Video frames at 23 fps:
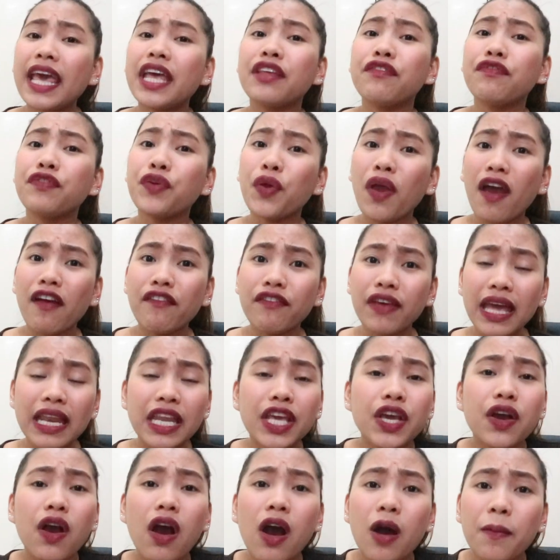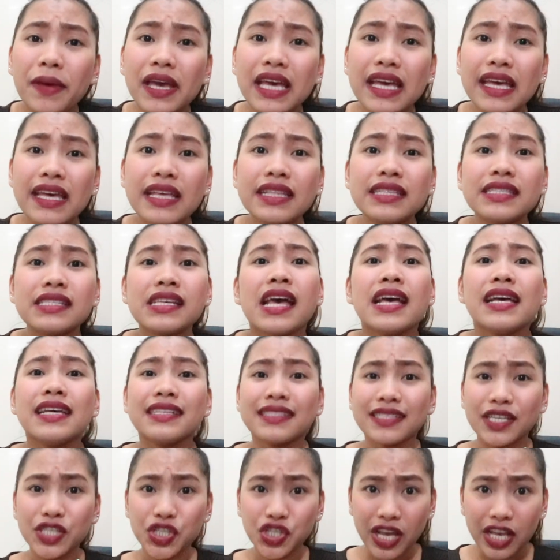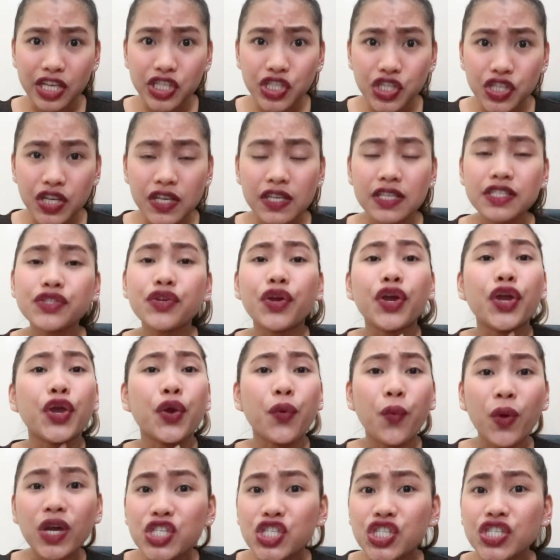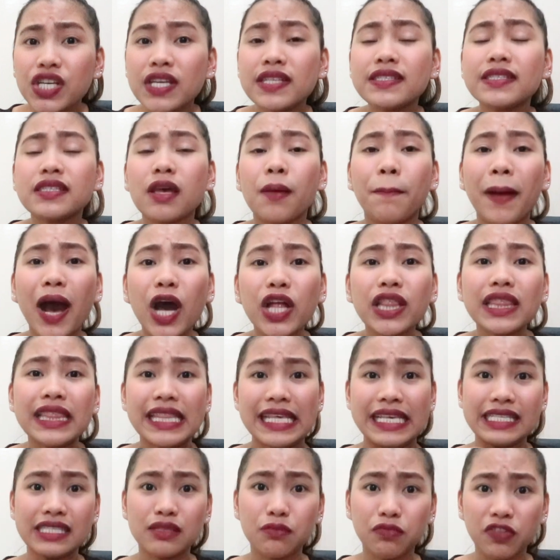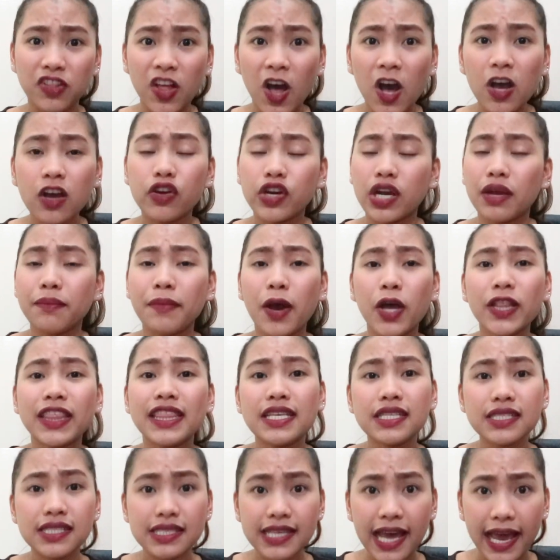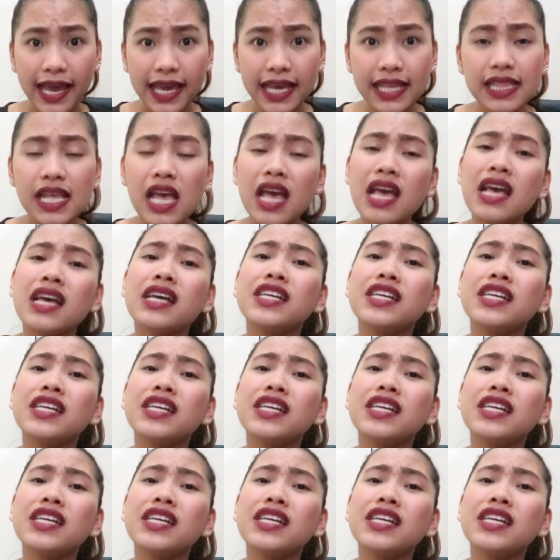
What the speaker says: And if you have any comments, suggestions, or questions about this vlog or about this diet,